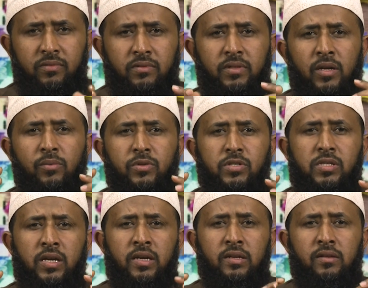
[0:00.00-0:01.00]
then we
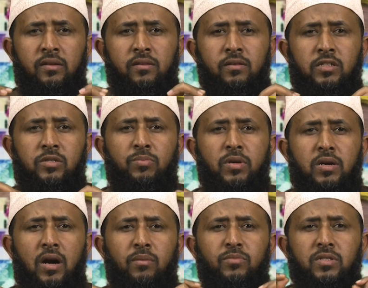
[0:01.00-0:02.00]
say this
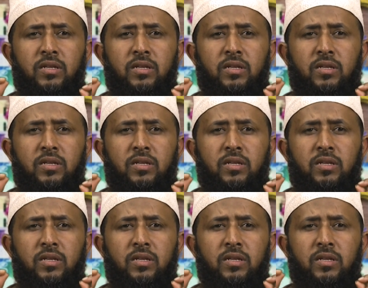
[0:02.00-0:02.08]
becomes